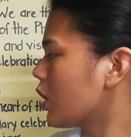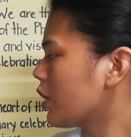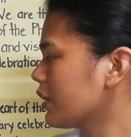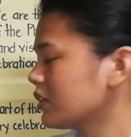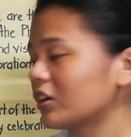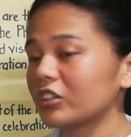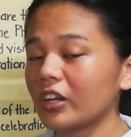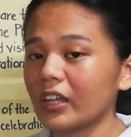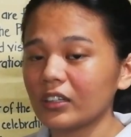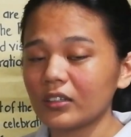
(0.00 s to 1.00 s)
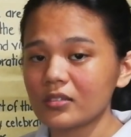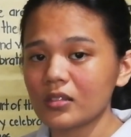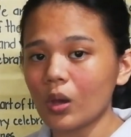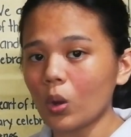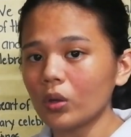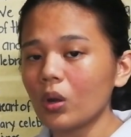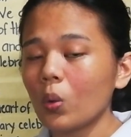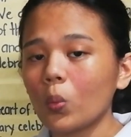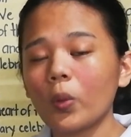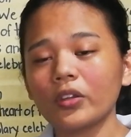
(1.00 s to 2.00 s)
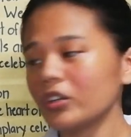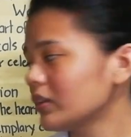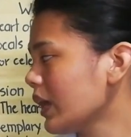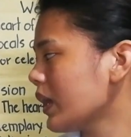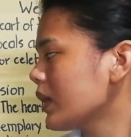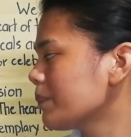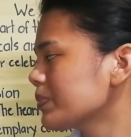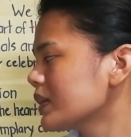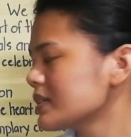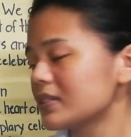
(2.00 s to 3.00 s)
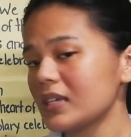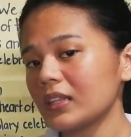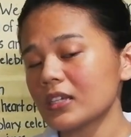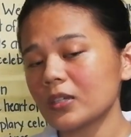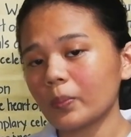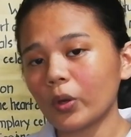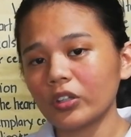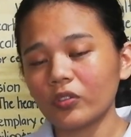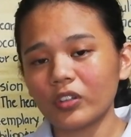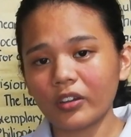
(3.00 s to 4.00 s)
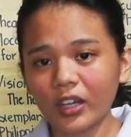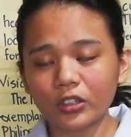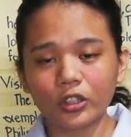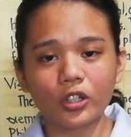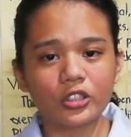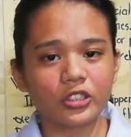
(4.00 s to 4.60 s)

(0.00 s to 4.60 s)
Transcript: in other entities they own, whether they sit as a board of director or